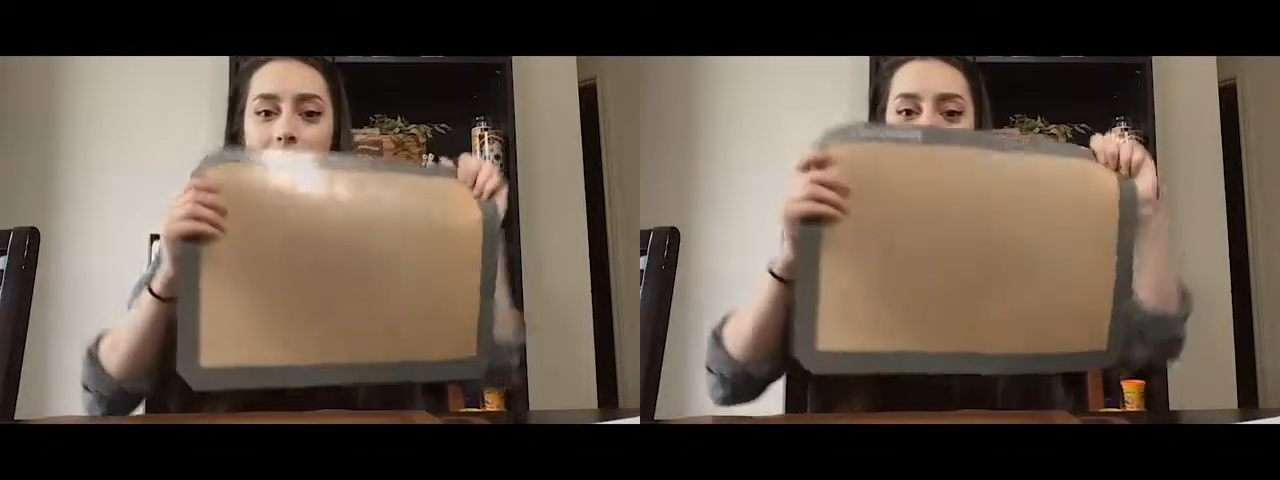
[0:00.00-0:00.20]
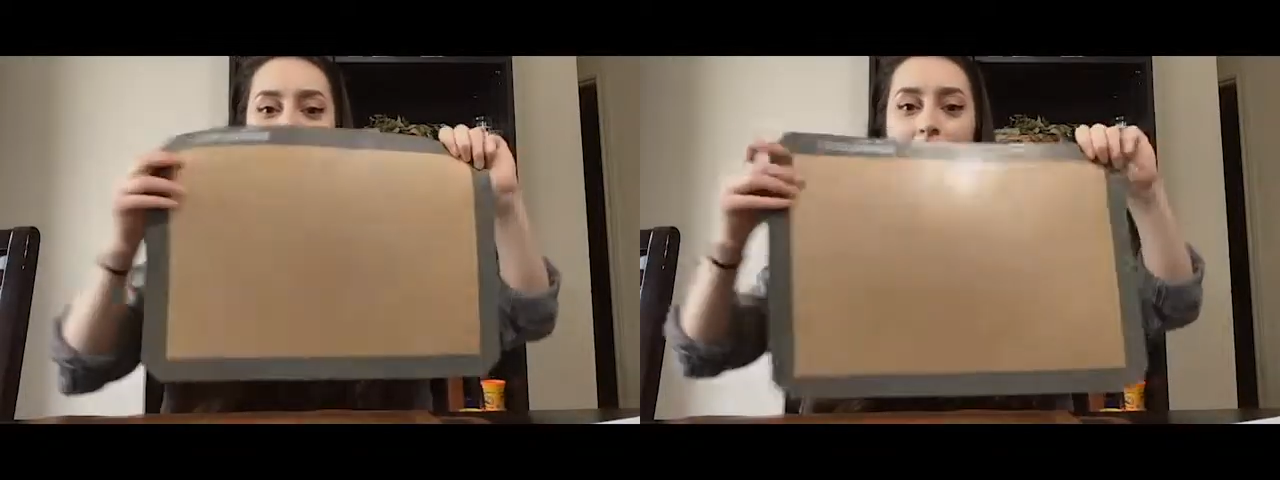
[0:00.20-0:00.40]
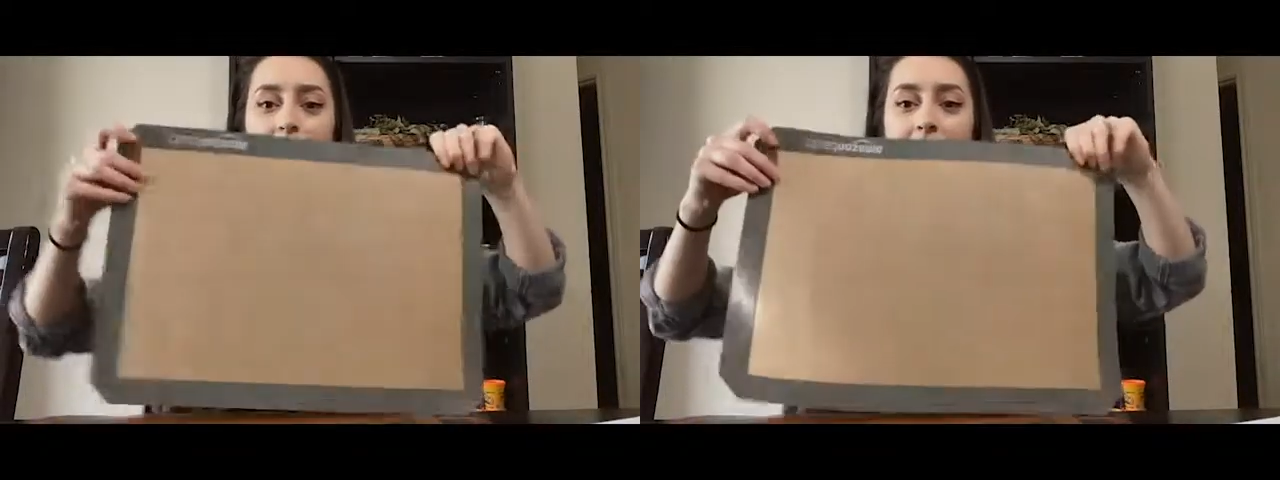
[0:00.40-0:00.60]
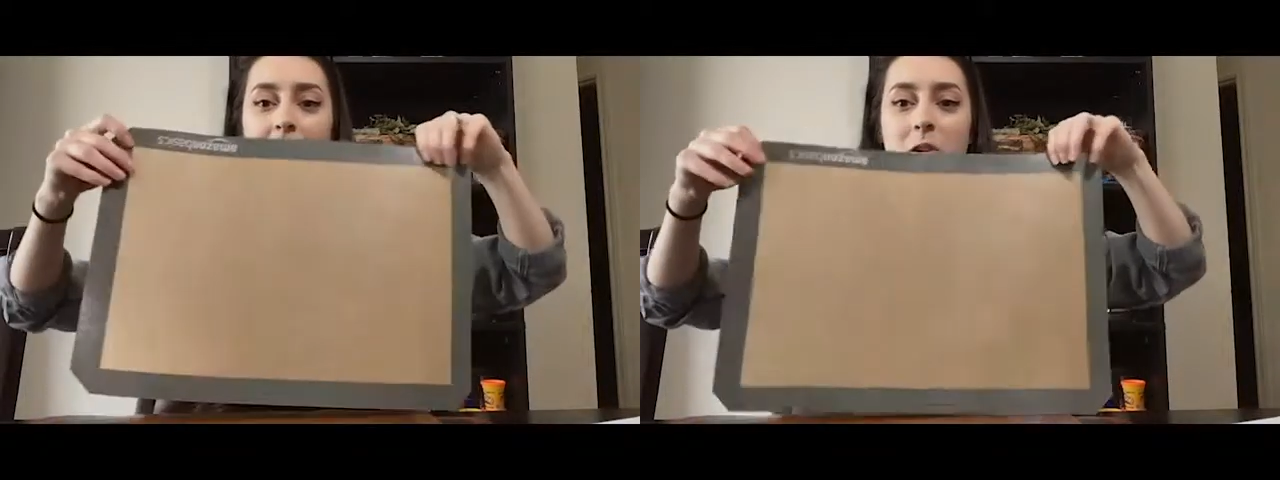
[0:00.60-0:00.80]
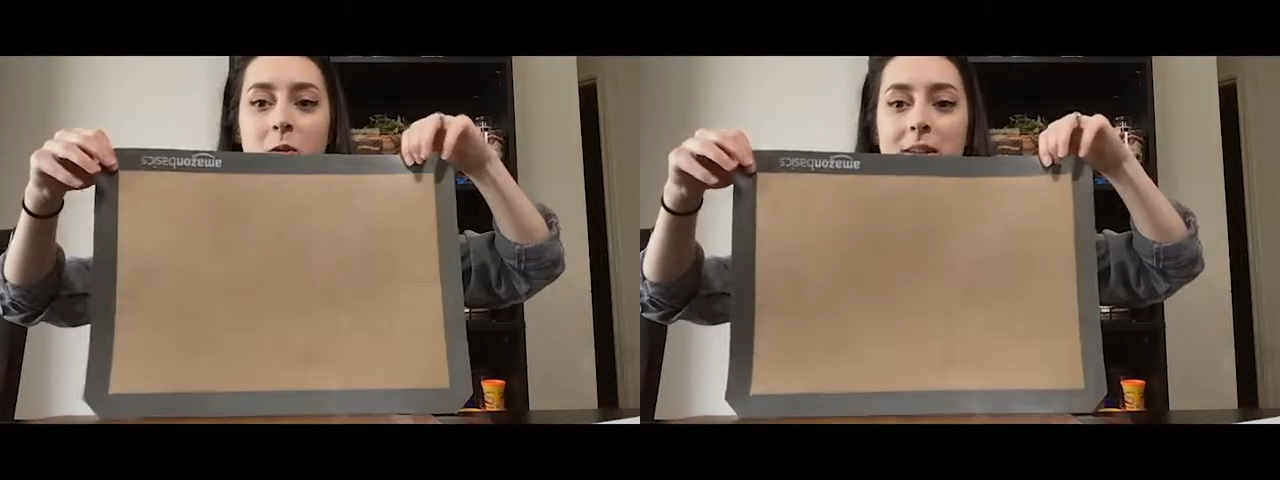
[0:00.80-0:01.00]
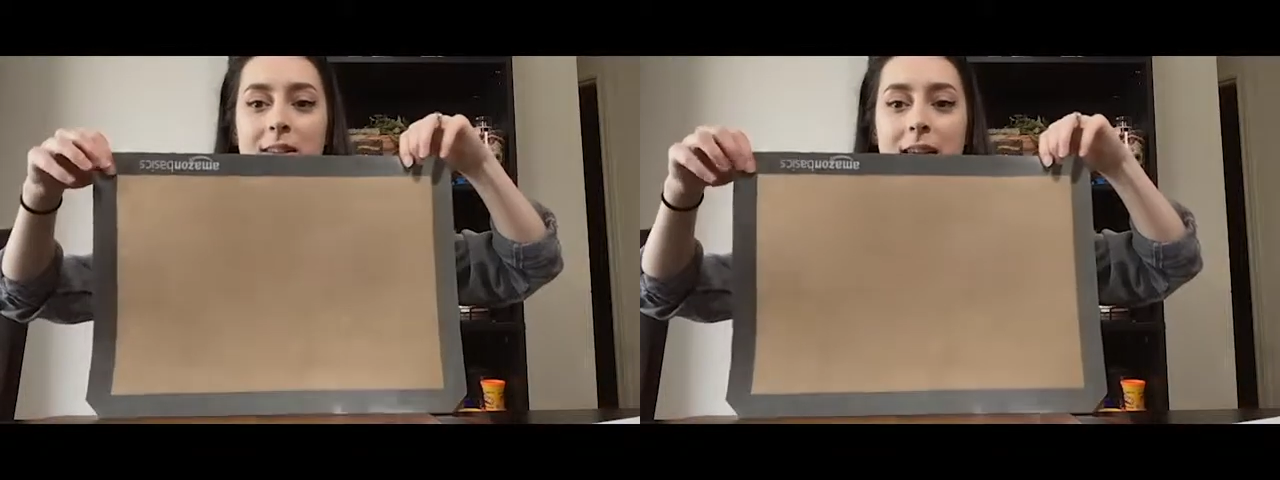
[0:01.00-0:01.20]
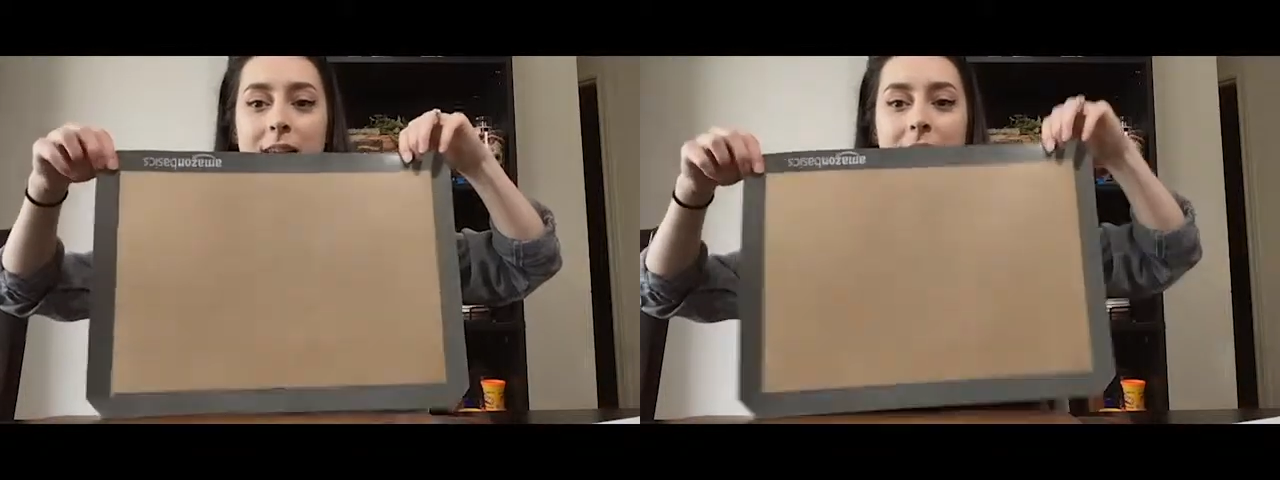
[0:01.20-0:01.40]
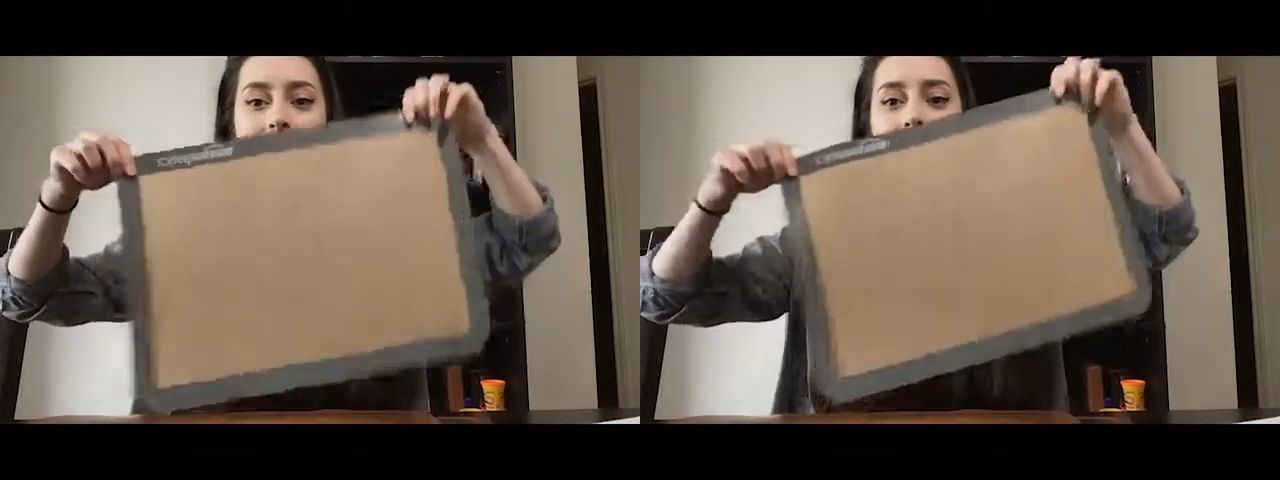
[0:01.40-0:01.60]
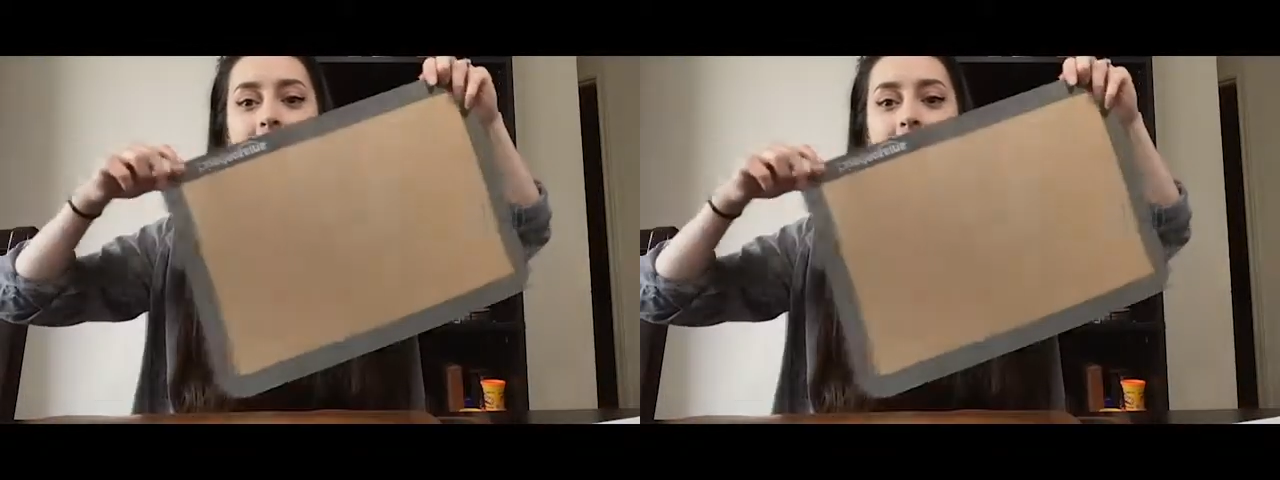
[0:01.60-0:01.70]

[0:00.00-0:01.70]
So, this is my newest set.